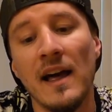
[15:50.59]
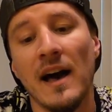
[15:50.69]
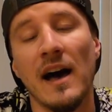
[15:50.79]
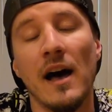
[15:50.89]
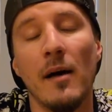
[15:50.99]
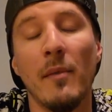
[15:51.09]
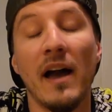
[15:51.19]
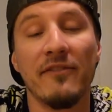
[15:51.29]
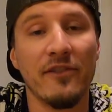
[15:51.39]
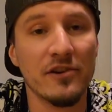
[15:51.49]

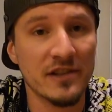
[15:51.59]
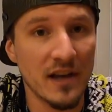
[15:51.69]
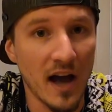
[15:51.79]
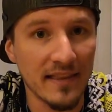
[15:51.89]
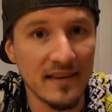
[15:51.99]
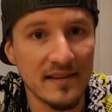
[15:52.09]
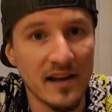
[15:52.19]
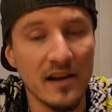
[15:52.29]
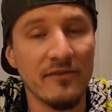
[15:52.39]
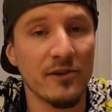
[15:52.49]
I first got this
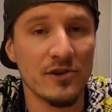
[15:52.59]
gun for